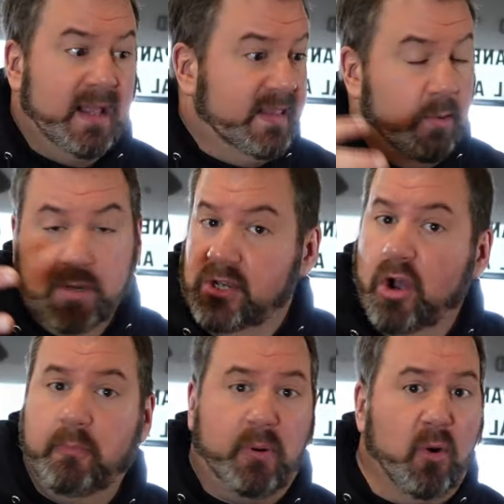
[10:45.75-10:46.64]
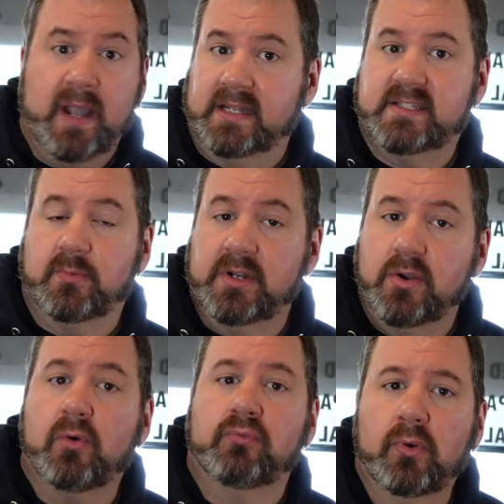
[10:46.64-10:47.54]
There were no points, there were
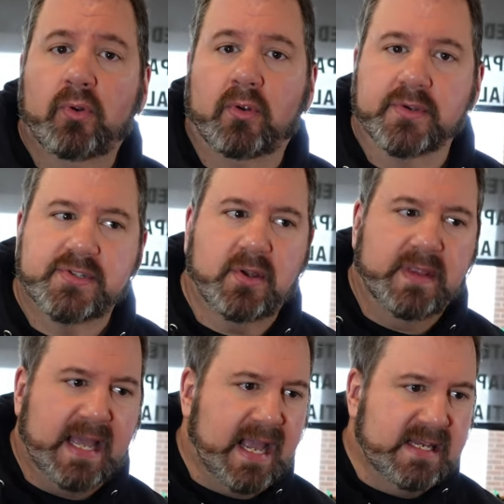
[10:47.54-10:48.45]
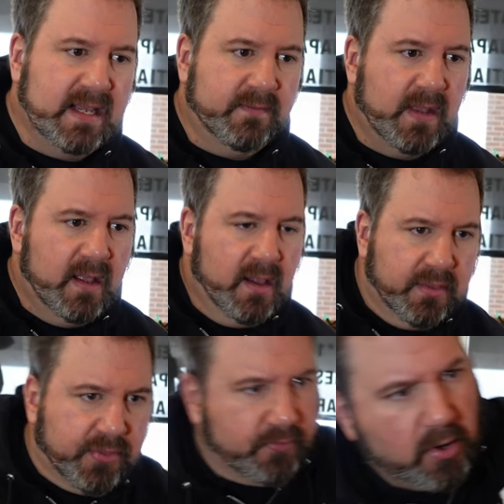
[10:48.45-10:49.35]
no rules, so the idea of
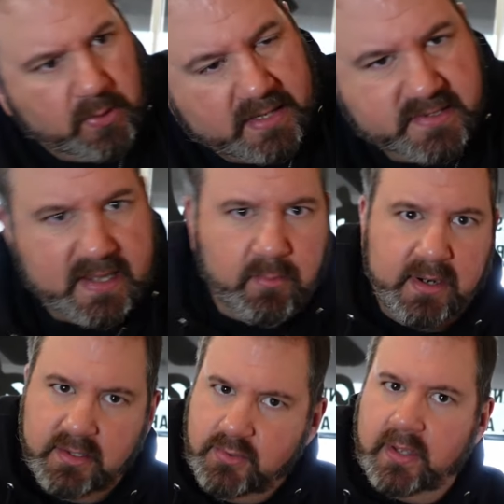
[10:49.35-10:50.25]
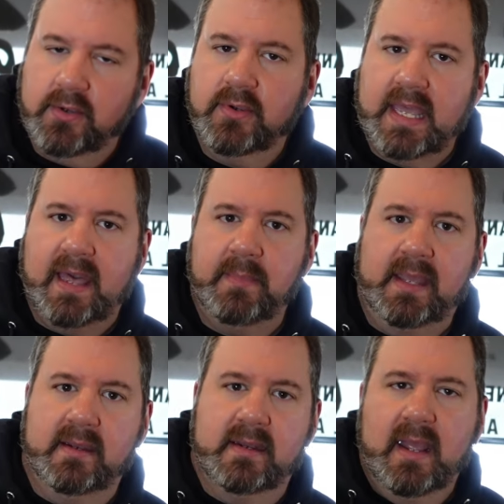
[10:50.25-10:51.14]
throwing someone and doing
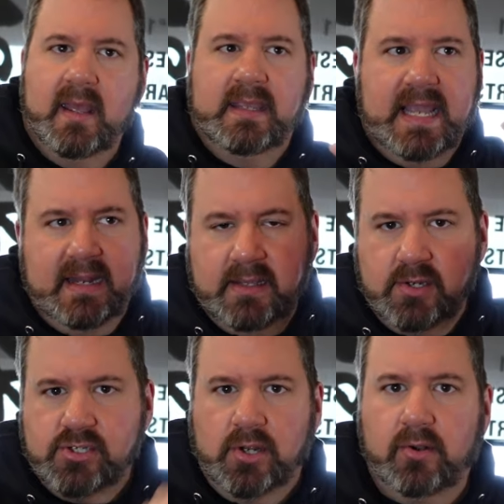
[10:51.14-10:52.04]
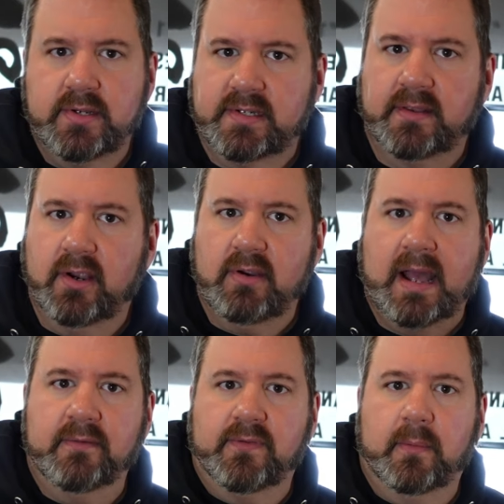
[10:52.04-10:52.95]
ukemi and getting their shoulders on the
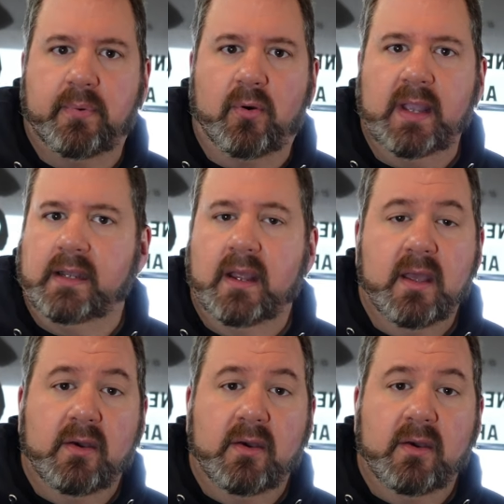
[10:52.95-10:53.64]
ground for a point